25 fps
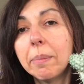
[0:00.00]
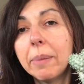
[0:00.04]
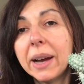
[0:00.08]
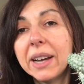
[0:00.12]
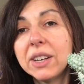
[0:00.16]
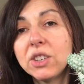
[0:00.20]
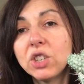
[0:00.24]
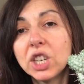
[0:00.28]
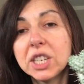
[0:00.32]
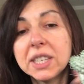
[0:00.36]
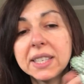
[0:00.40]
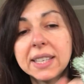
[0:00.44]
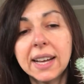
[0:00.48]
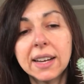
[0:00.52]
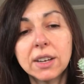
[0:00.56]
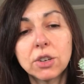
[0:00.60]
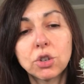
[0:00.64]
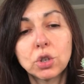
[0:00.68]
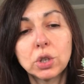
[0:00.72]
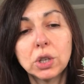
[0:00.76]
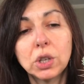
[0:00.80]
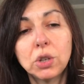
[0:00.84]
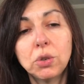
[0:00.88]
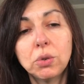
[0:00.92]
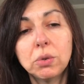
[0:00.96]
I just
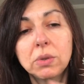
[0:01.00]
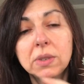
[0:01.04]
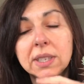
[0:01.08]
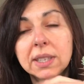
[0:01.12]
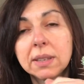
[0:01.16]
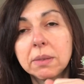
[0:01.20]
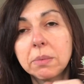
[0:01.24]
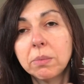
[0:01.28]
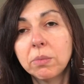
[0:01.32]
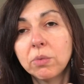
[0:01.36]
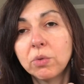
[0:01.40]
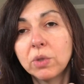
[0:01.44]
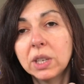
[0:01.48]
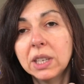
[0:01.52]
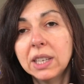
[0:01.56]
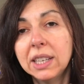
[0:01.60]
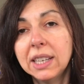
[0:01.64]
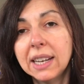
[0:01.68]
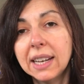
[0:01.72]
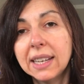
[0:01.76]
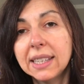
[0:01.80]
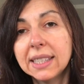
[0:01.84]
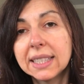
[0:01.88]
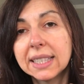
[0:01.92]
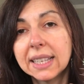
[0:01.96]
actually took some really
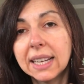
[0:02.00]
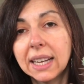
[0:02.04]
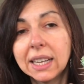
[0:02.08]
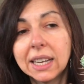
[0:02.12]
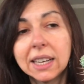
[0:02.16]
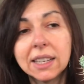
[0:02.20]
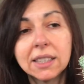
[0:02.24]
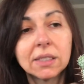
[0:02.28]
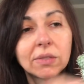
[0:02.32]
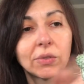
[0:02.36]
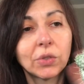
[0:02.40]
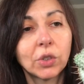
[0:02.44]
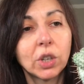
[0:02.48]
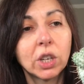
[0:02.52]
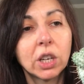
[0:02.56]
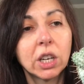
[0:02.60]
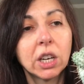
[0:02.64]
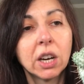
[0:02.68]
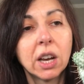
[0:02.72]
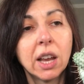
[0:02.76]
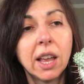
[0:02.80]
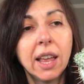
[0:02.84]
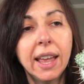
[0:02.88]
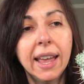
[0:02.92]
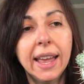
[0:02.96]
nice cuttings for
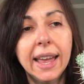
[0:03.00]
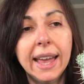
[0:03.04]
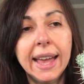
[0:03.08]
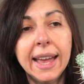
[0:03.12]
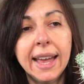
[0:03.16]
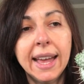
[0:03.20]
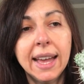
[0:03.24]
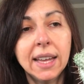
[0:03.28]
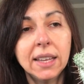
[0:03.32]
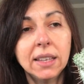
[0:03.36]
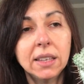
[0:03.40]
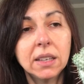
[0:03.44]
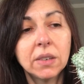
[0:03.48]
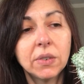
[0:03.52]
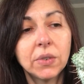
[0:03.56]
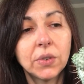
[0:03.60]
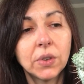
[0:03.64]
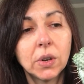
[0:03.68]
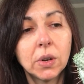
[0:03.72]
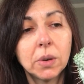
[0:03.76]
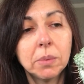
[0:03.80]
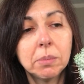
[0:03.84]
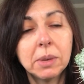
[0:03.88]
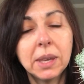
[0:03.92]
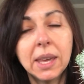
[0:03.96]
Ed
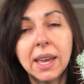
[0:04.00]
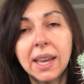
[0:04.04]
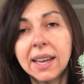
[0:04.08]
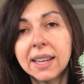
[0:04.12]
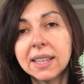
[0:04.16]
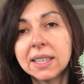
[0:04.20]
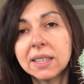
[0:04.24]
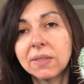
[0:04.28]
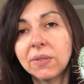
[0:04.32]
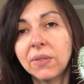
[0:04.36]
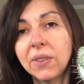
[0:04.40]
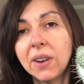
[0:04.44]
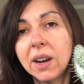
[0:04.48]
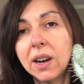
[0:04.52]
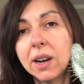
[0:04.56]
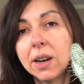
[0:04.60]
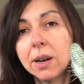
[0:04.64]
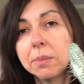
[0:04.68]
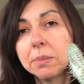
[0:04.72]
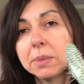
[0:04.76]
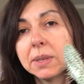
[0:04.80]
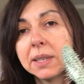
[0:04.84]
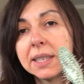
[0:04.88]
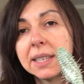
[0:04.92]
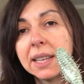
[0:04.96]
from Guest
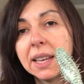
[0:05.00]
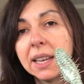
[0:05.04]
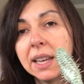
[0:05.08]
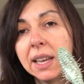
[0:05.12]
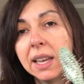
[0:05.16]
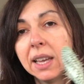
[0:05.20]
Farms.